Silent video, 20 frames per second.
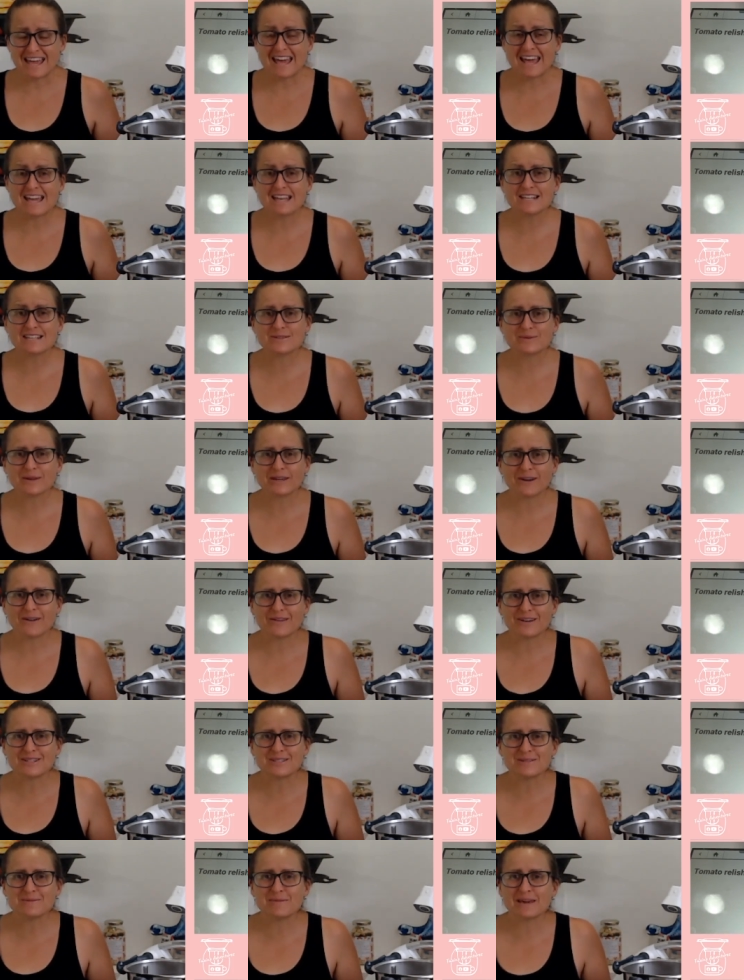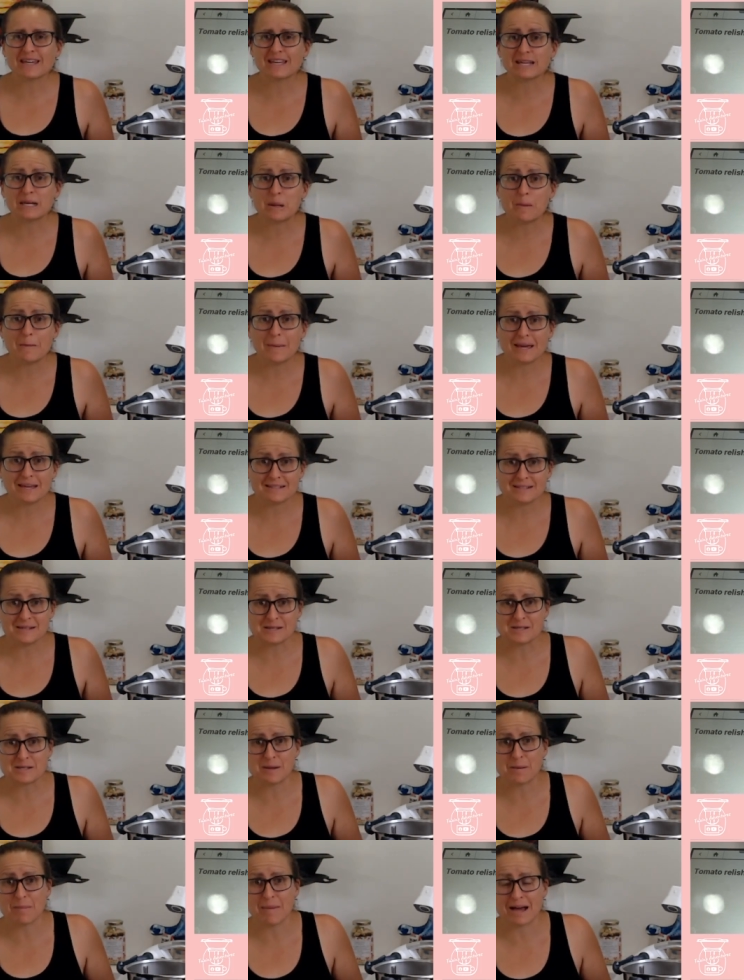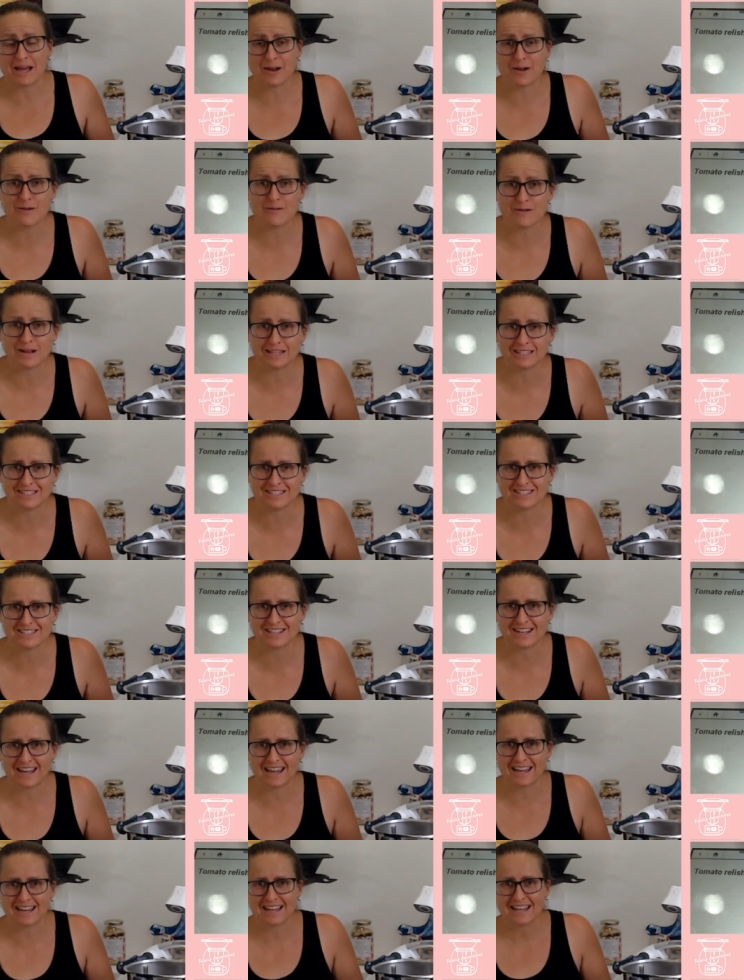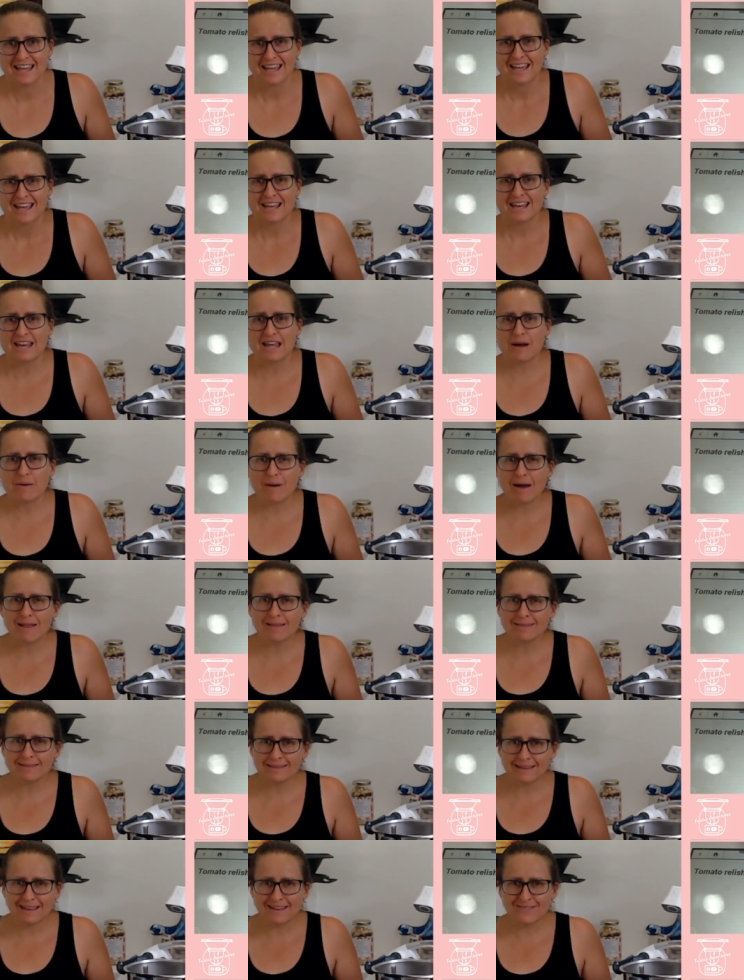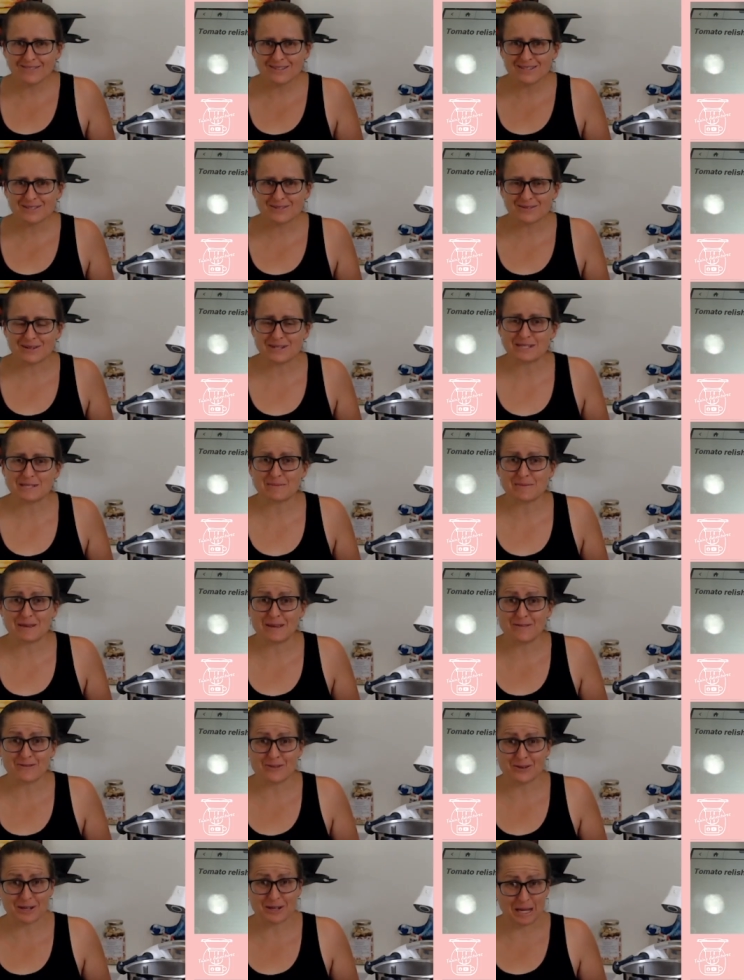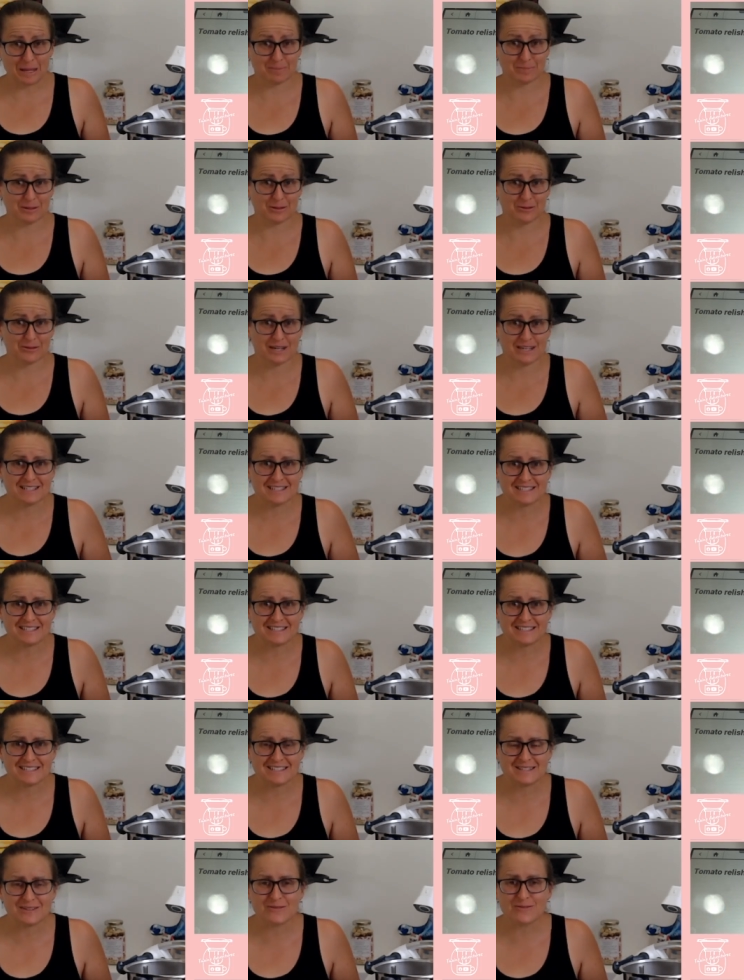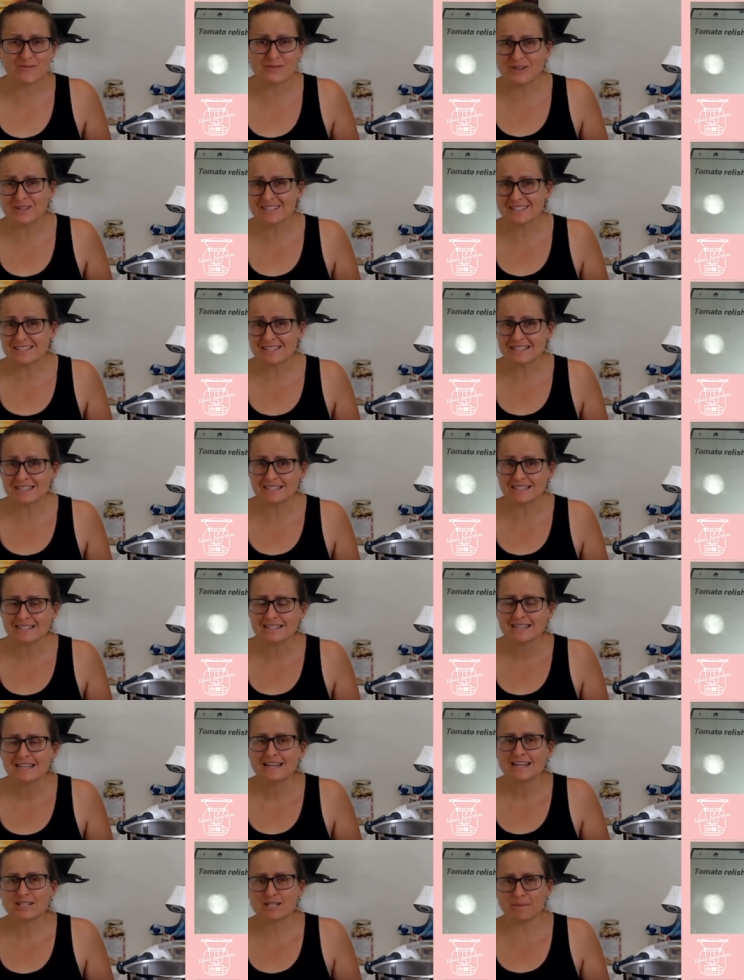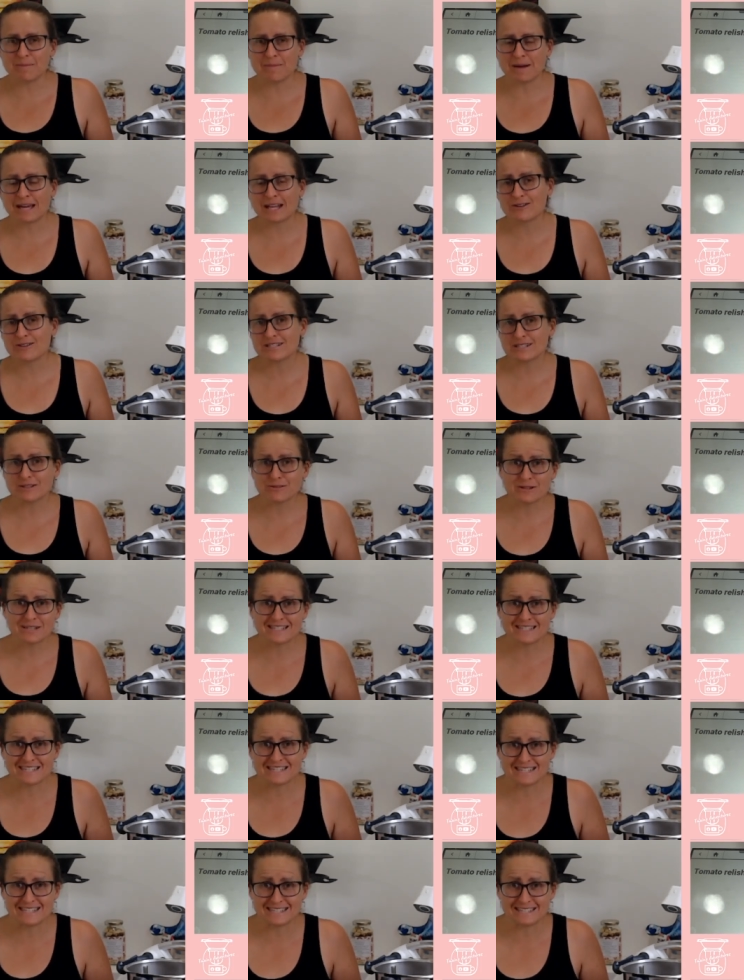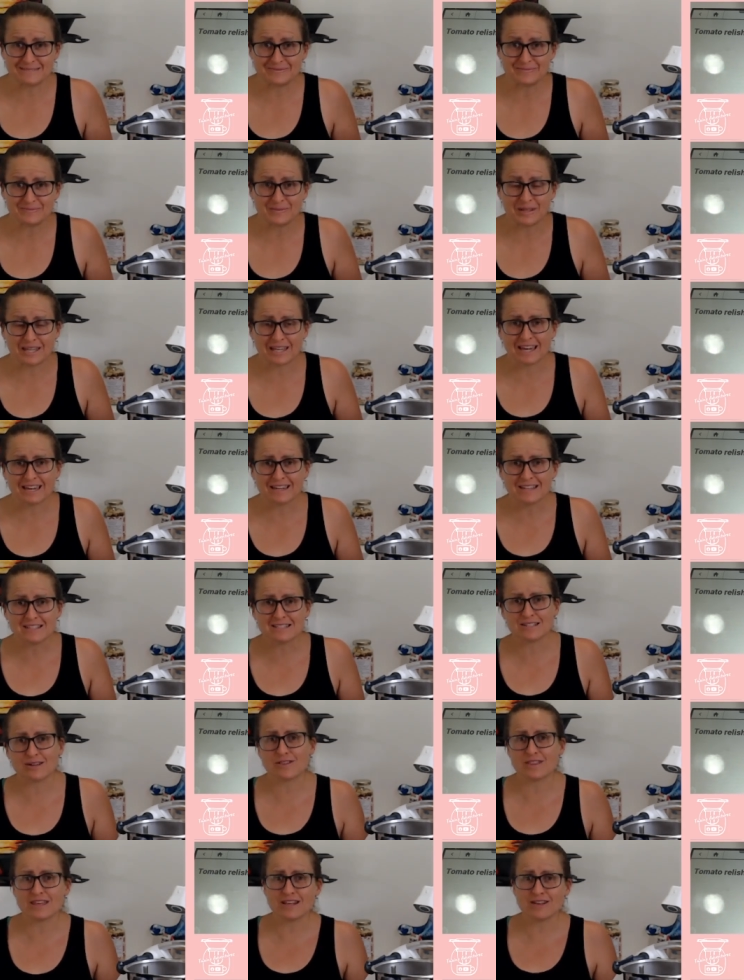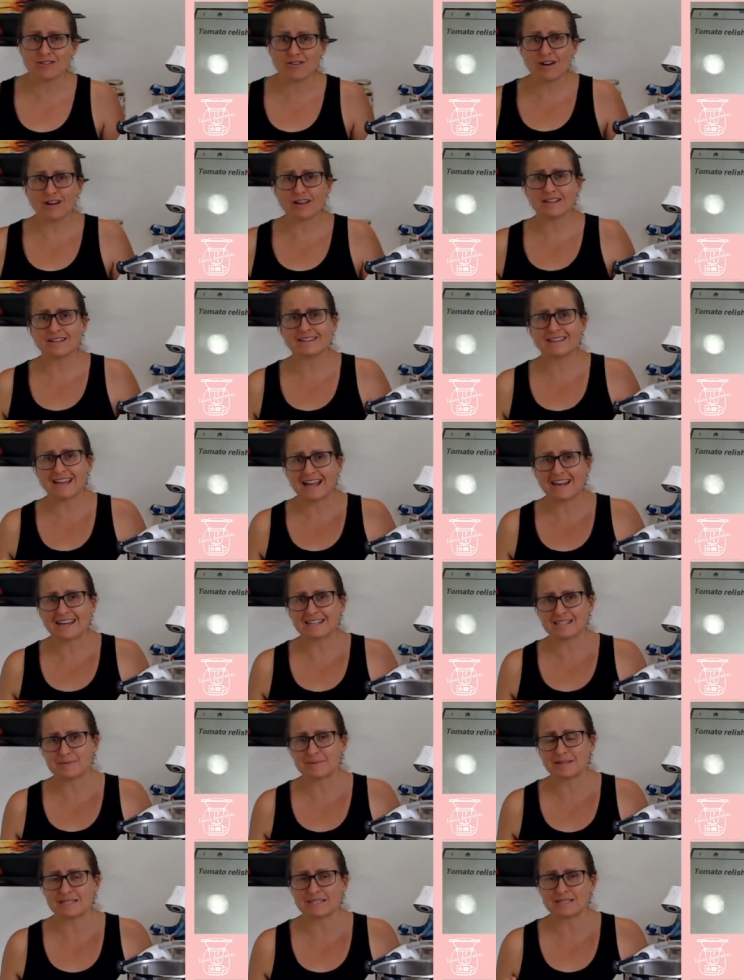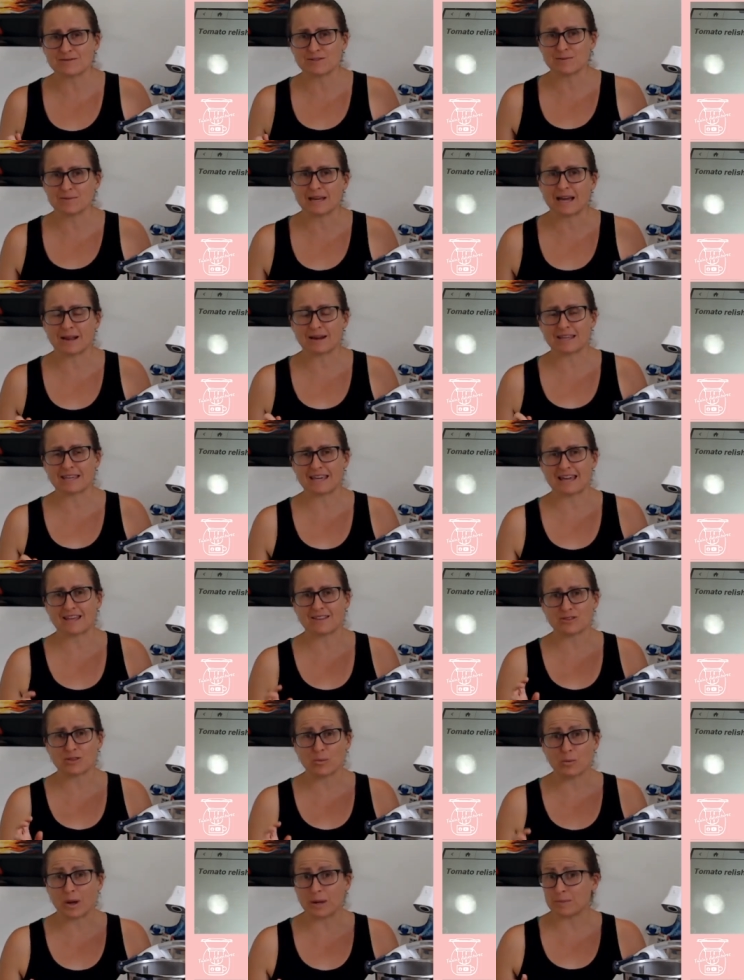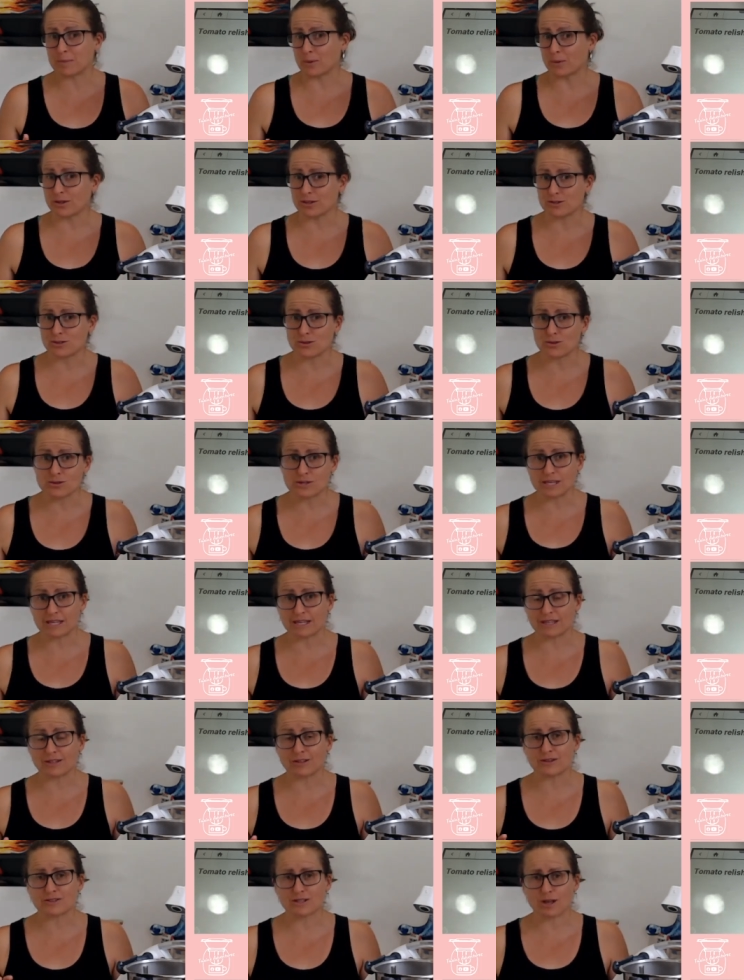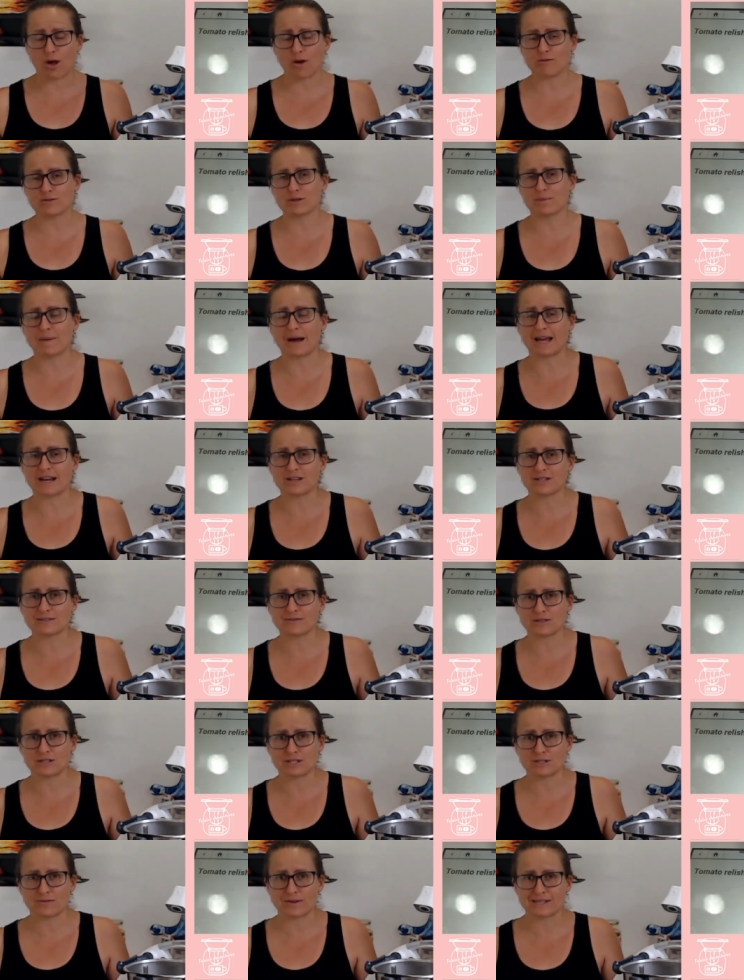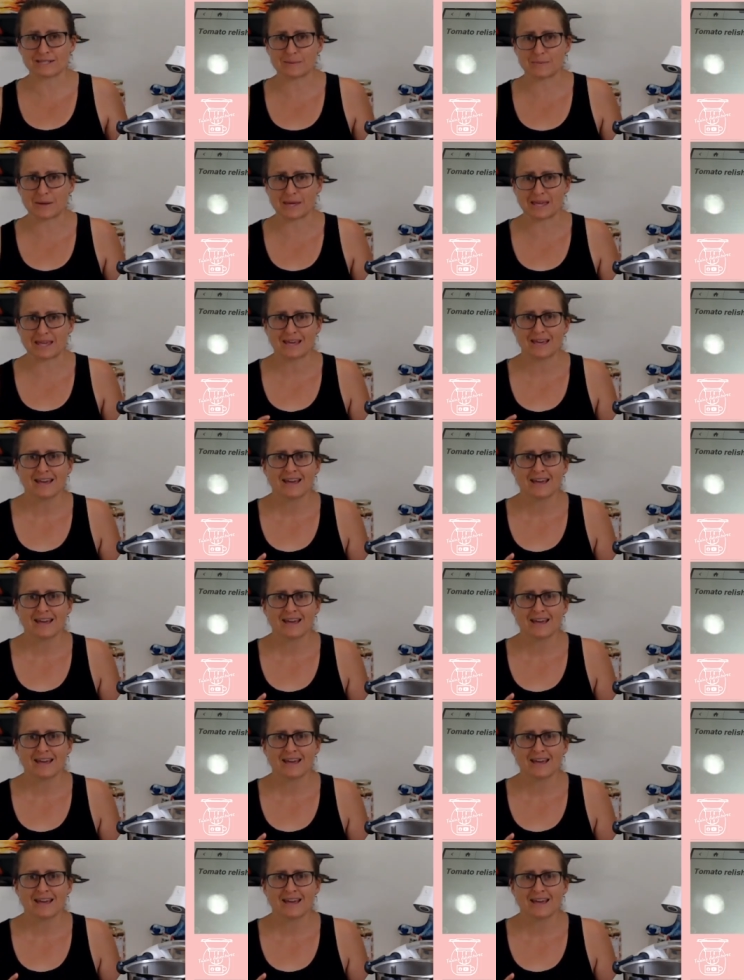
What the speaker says: and we're going to make an amazing tomato relish today. Now I love this recipe for a couple of reasons. The first is tomatoes are in season, okay? So they're not that expensive to be able to get the 1.2 kilos of tomatoes for this recipe.